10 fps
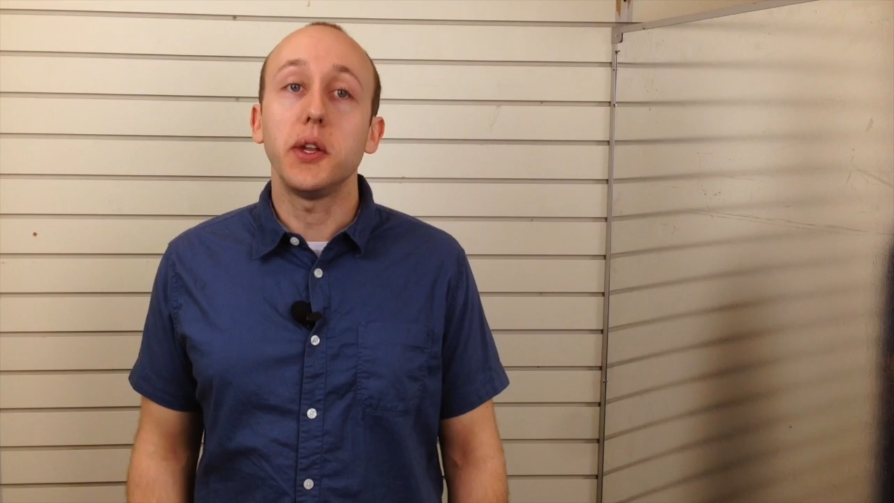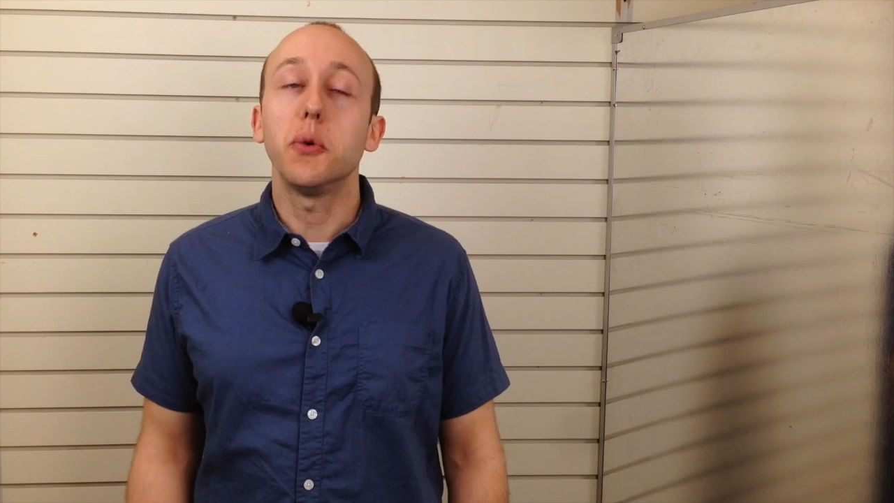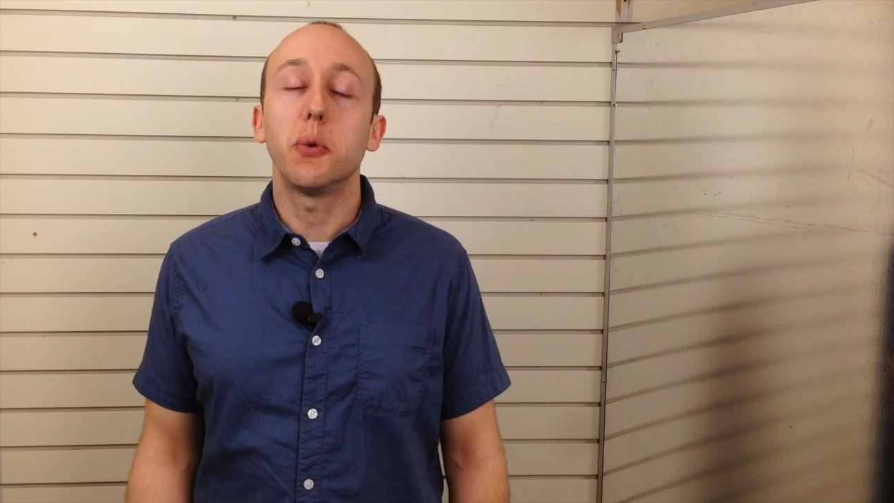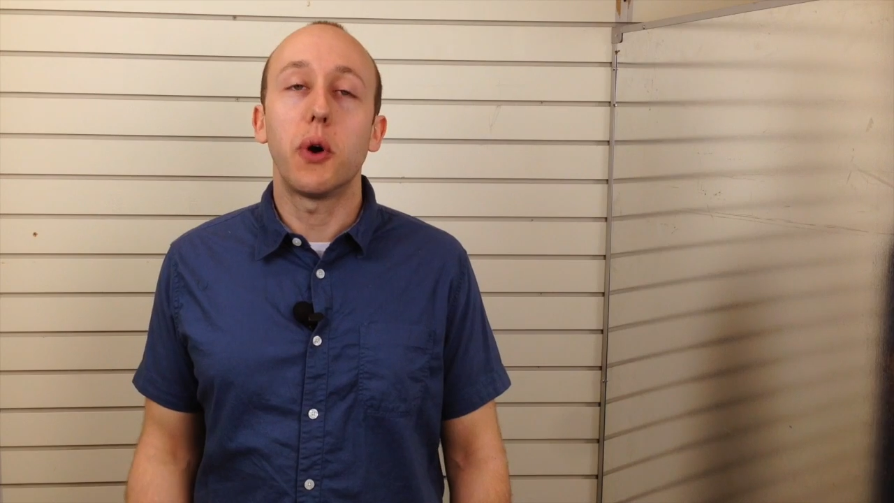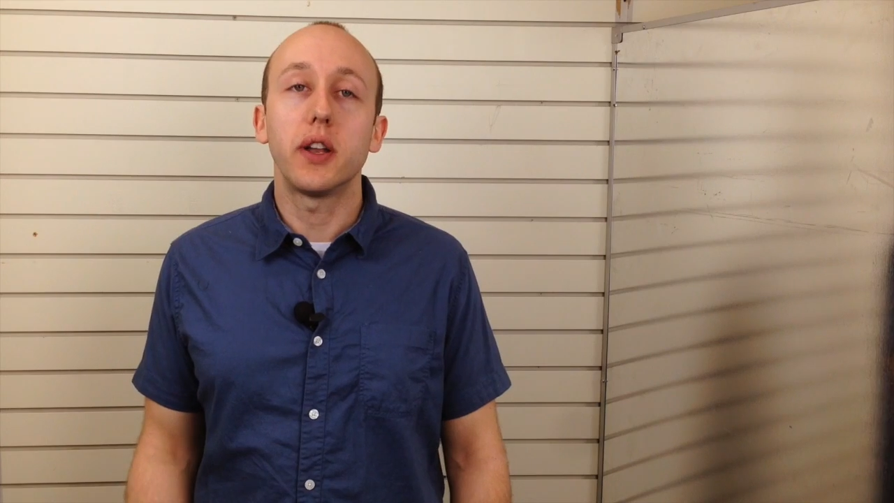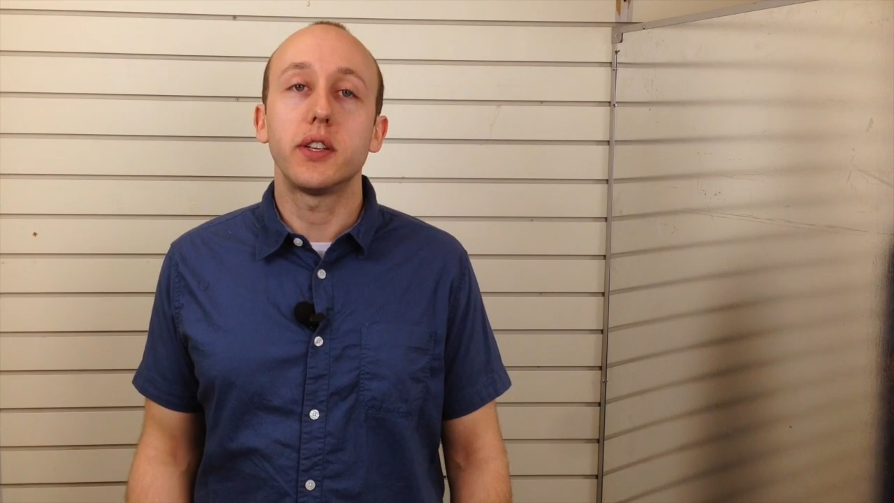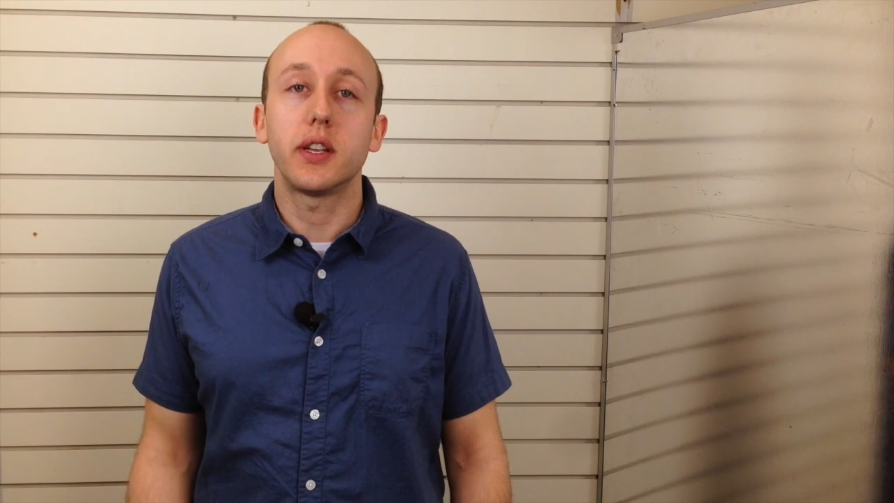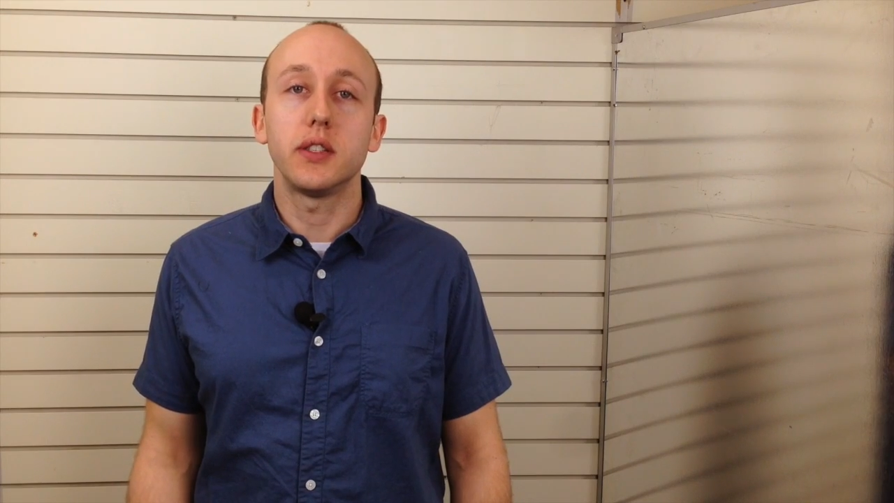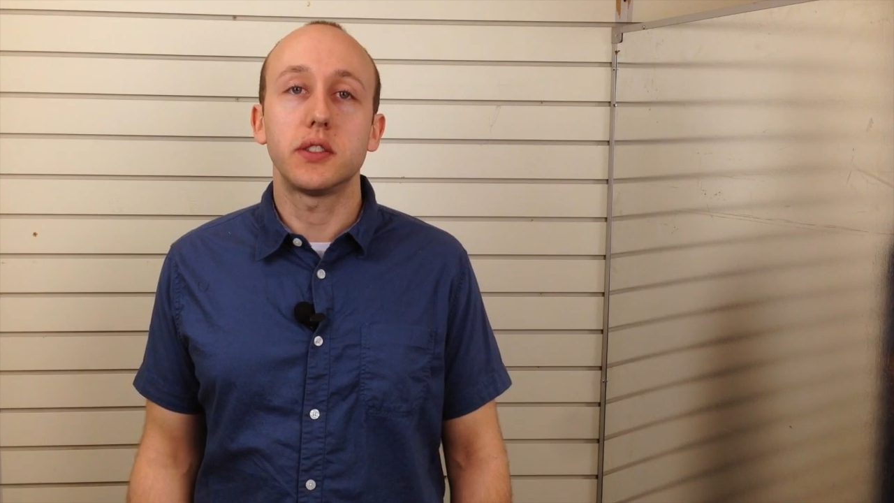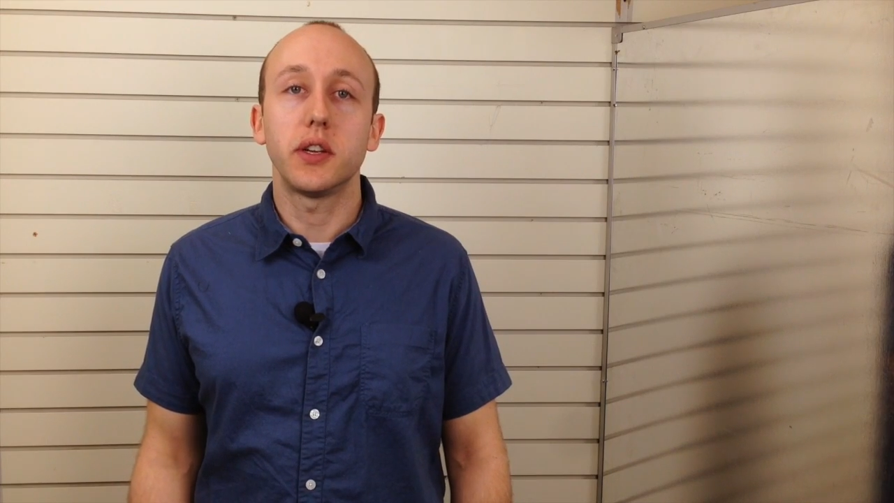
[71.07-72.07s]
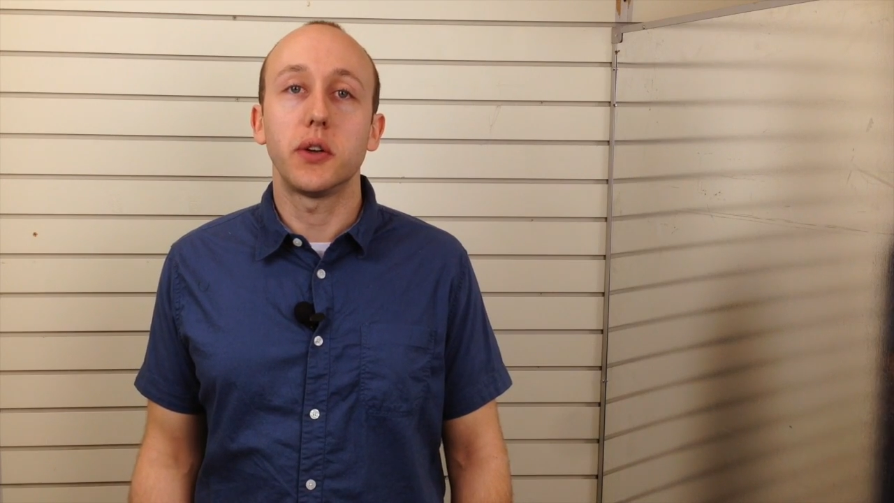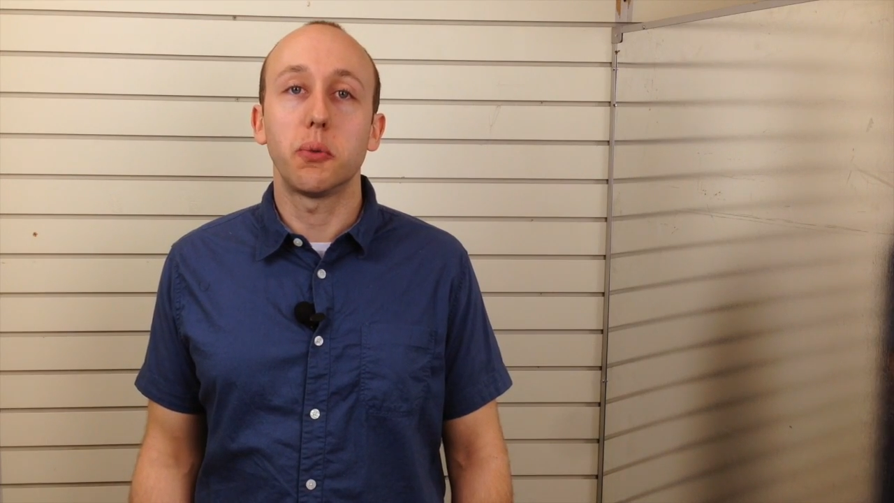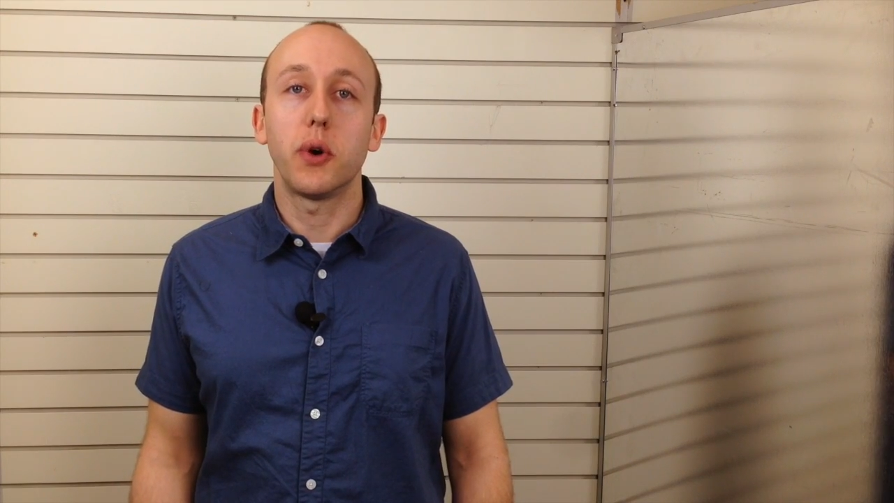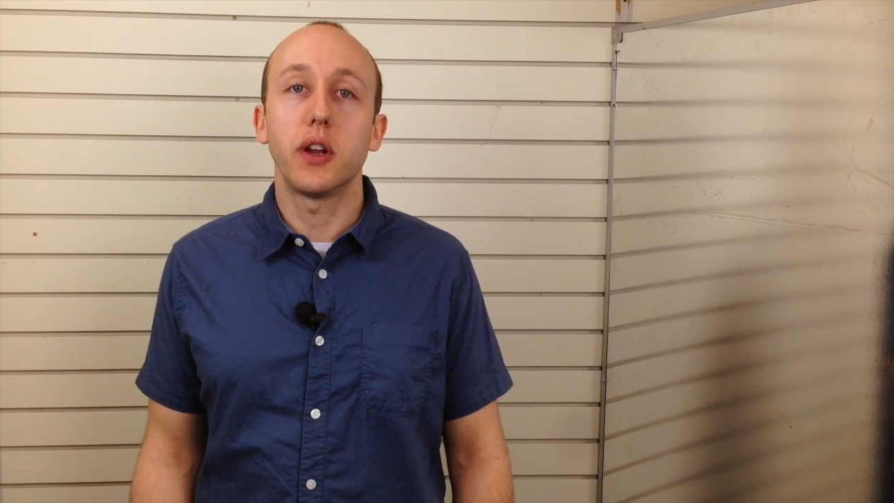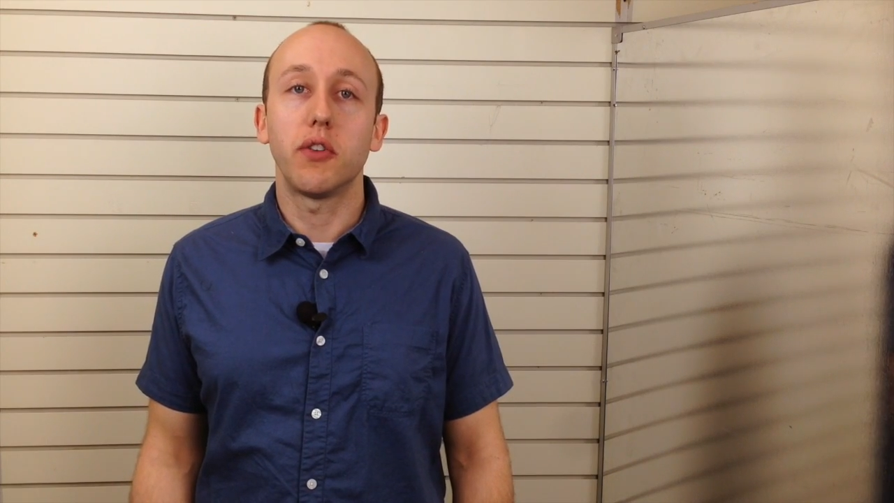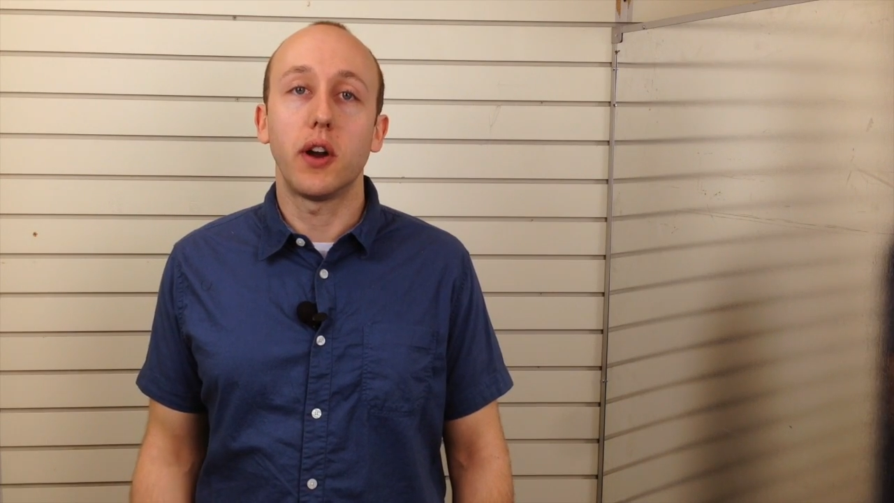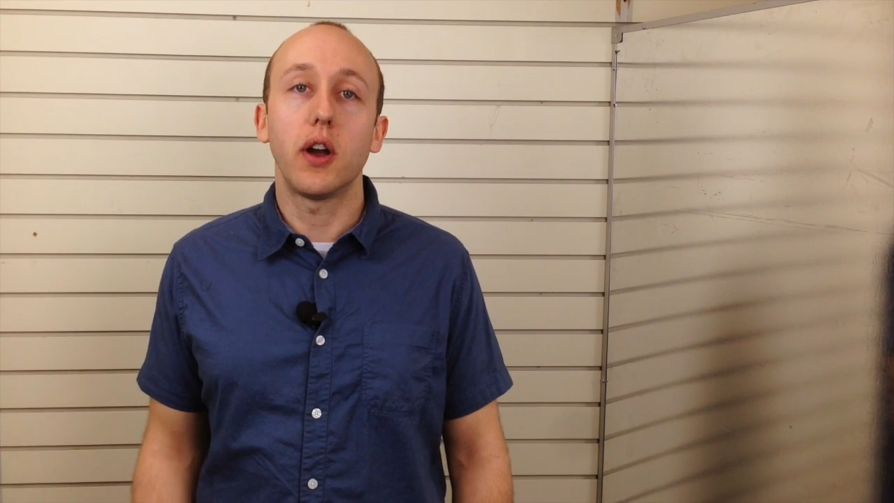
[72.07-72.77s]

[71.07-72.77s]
you would want to consider one of our